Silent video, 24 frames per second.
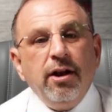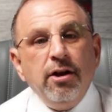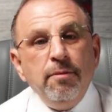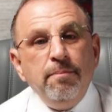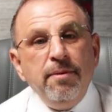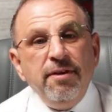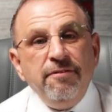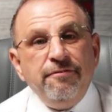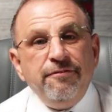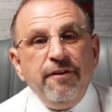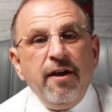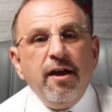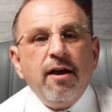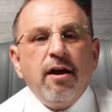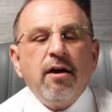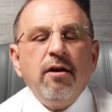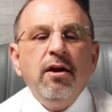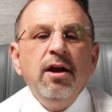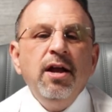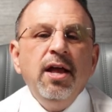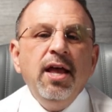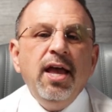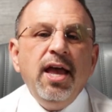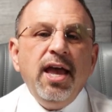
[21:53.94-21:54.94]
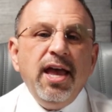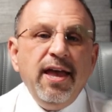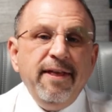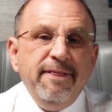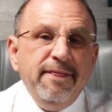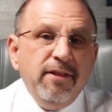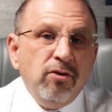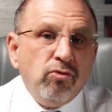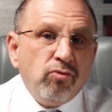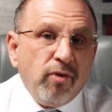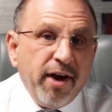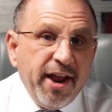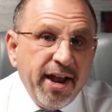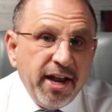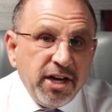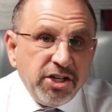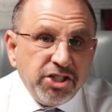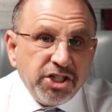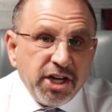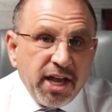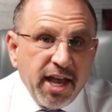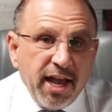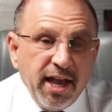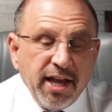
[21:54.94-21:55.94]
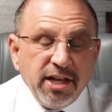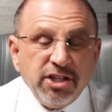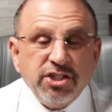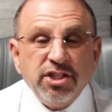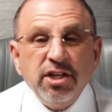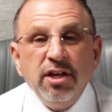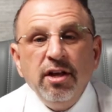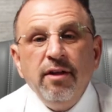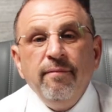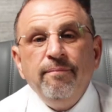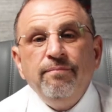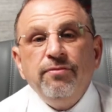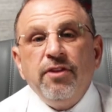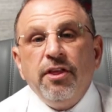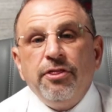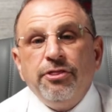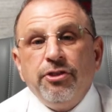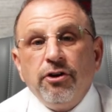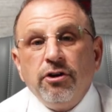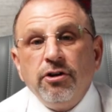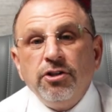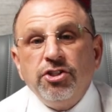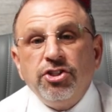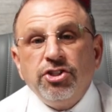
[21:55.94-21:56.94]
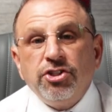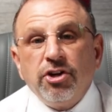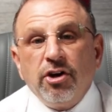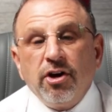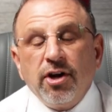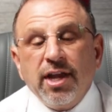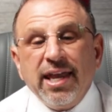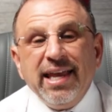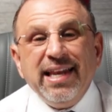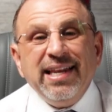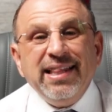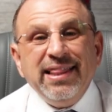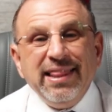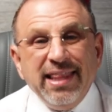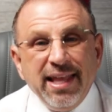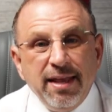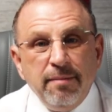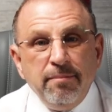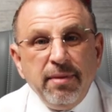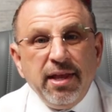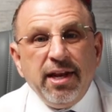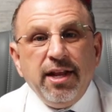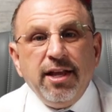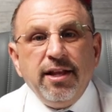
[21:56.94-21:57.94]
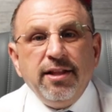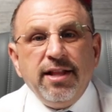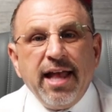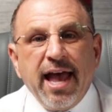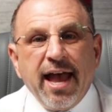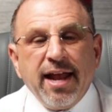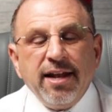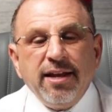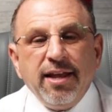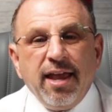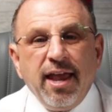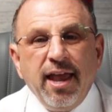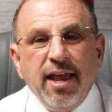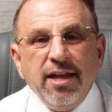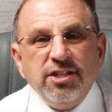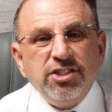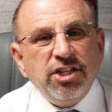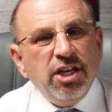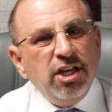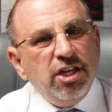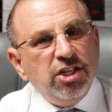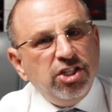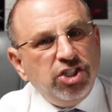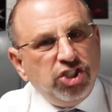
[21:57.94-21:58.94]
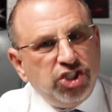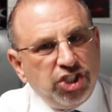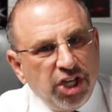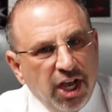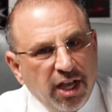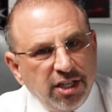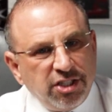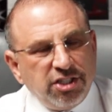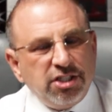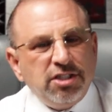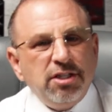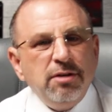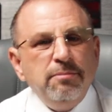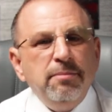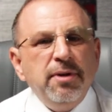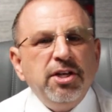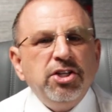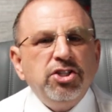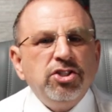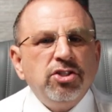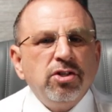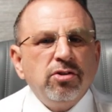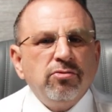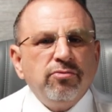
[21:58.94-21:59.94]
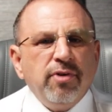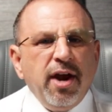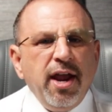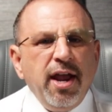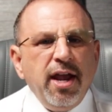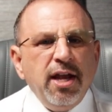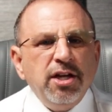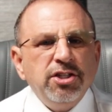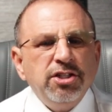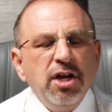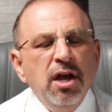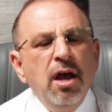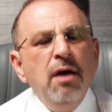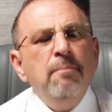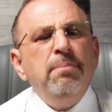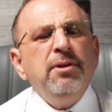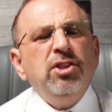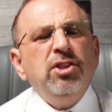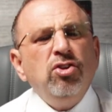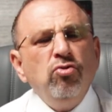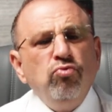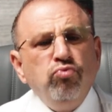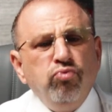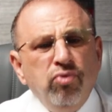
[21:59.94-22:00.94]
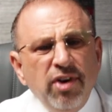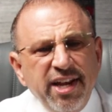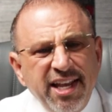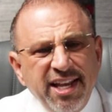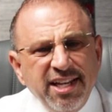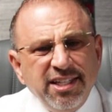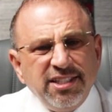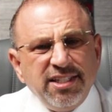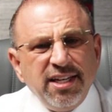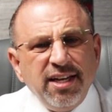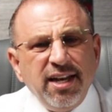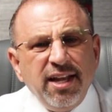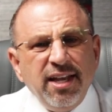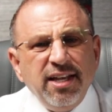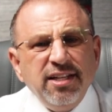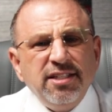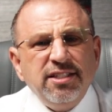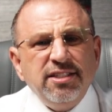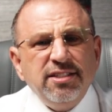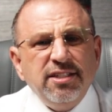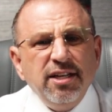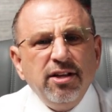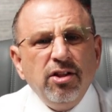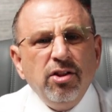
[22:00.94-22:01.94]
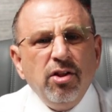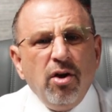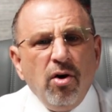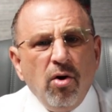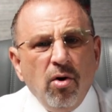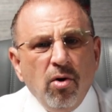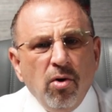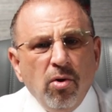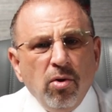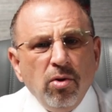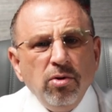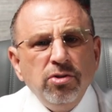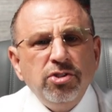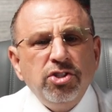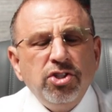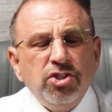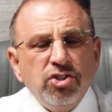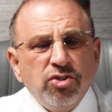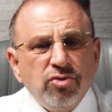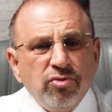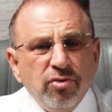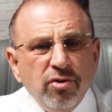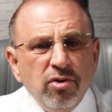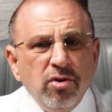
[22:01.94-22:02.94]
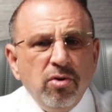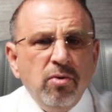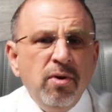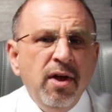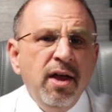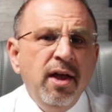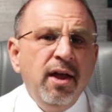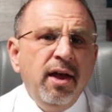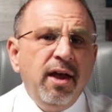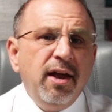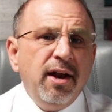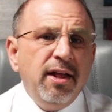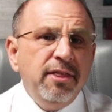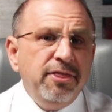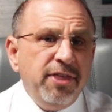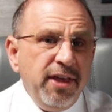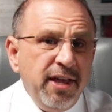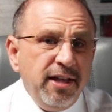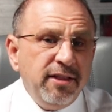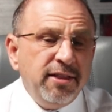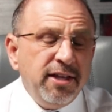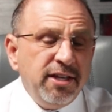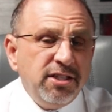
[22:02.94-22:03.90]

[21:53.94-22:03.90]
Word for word: Now, to be fair, in the range case, the Third Circuit limited that case just to Mr. Range, but the reasoning still holds true, and I think